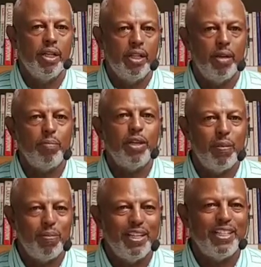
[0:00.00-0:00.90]
them
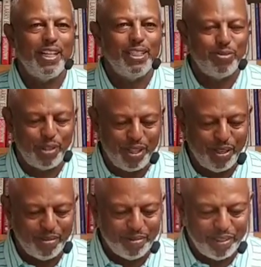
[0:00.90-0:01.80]
keeping in touch with
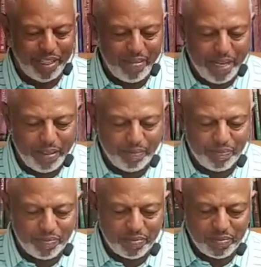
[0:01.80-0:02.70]
you. Amen?
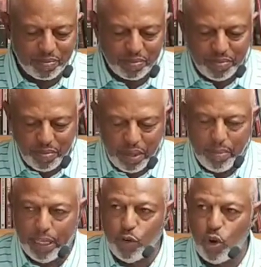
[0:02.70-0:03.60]
Yeah.
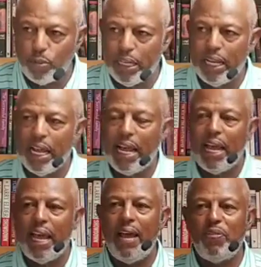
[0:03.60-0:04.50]
But normally,
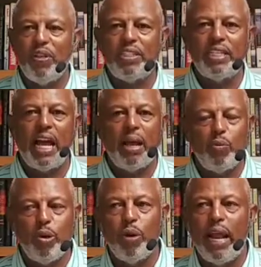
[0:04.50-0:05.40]
at this time,
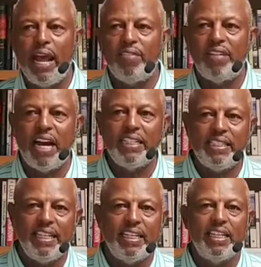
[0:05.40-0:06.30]
we would have our
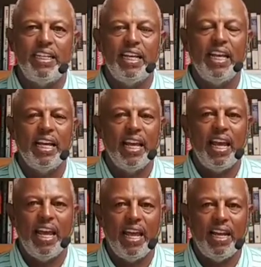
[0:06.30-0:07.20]
deacon
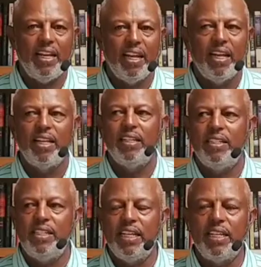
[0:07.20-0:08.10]
and
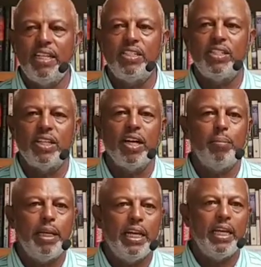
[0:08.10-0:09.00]
deaconess to
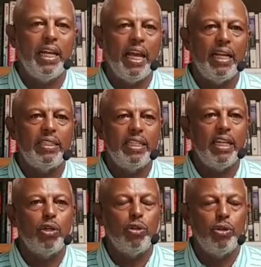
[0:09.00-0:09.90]
come in and
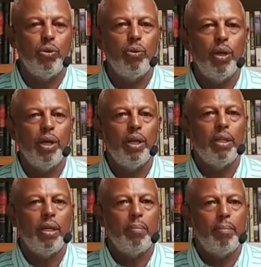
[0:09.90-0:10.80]
tell you
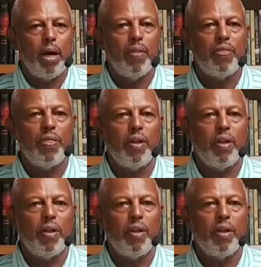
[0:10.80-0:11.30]
the month